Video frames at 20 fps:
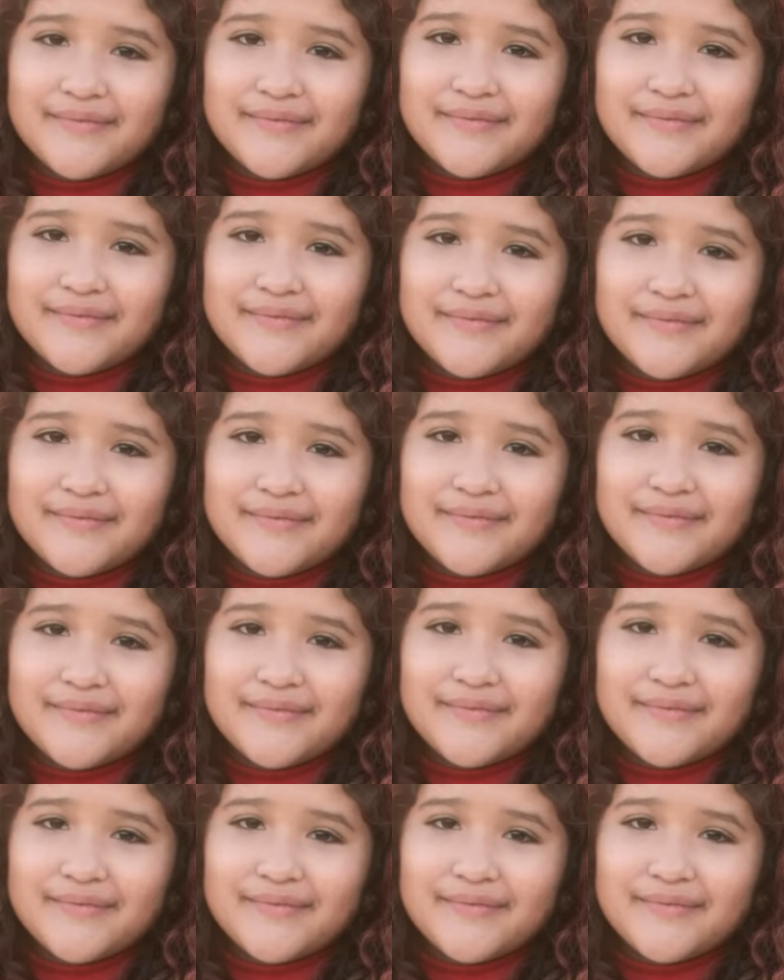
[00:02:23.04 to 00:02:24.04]

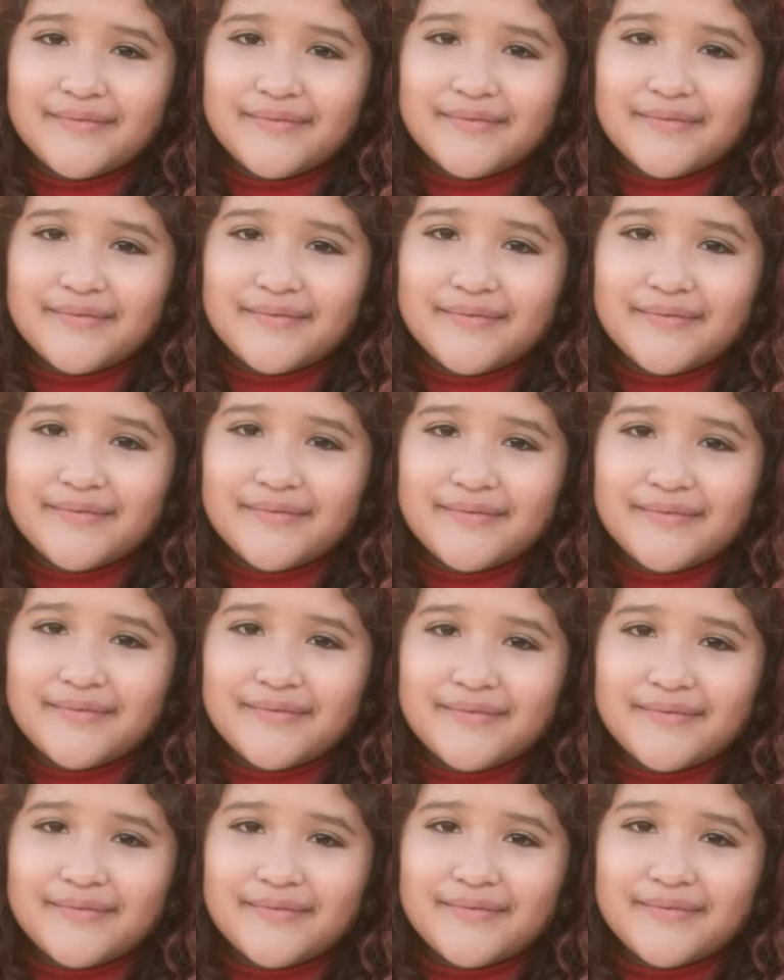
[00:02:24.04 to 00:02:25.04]

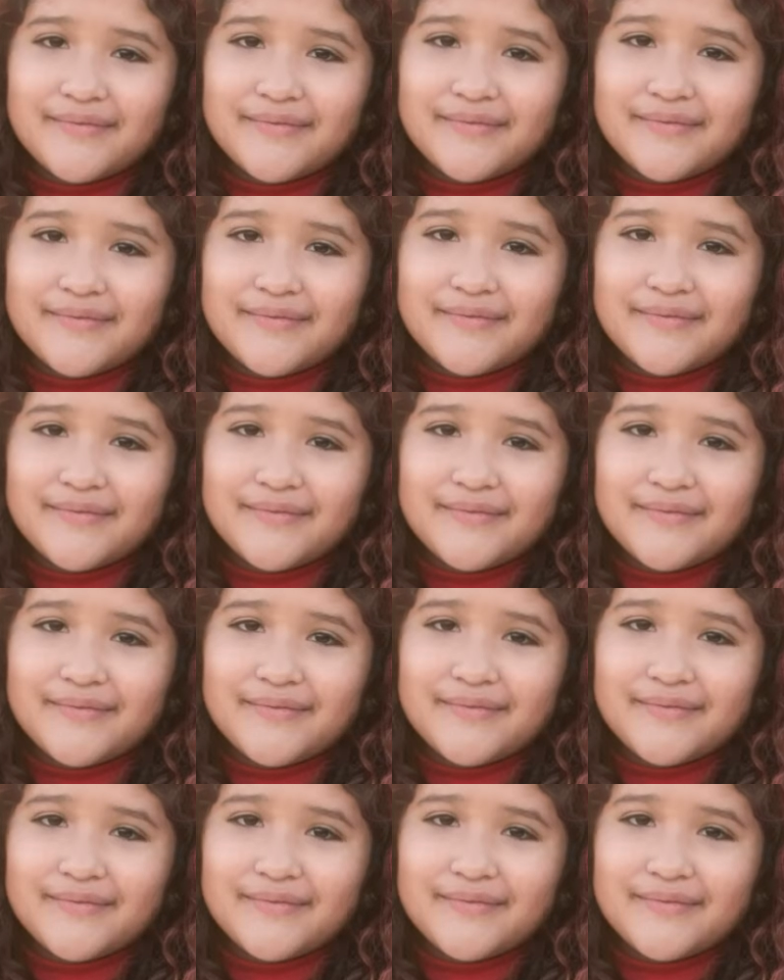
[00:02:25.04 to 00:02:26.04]

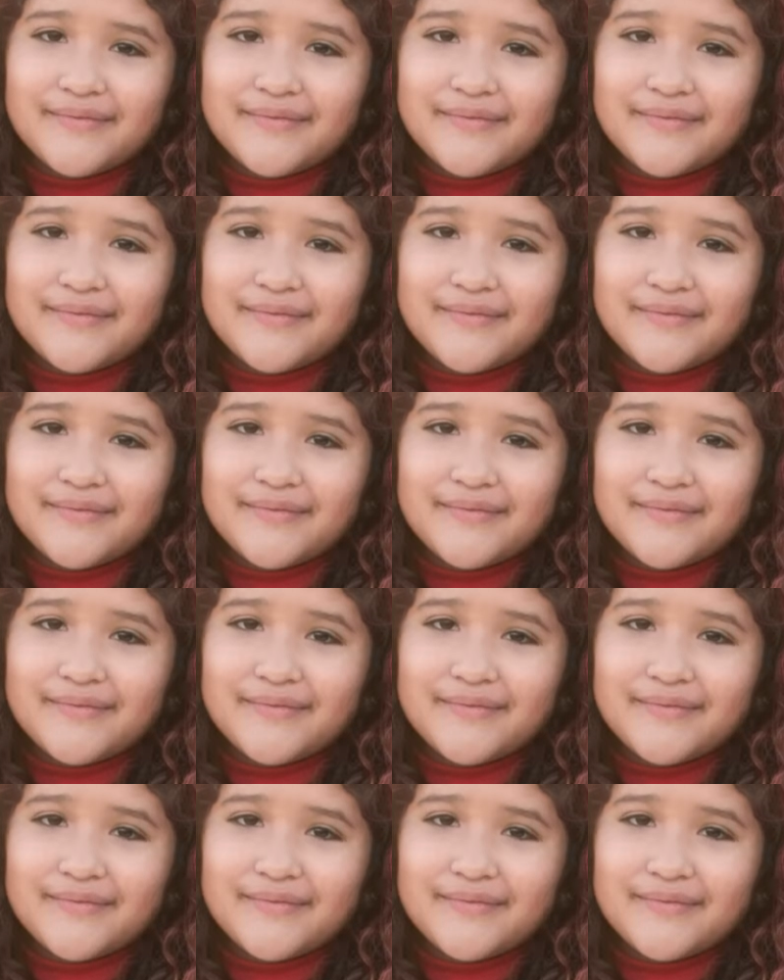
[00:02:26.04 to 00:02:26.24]
(silence)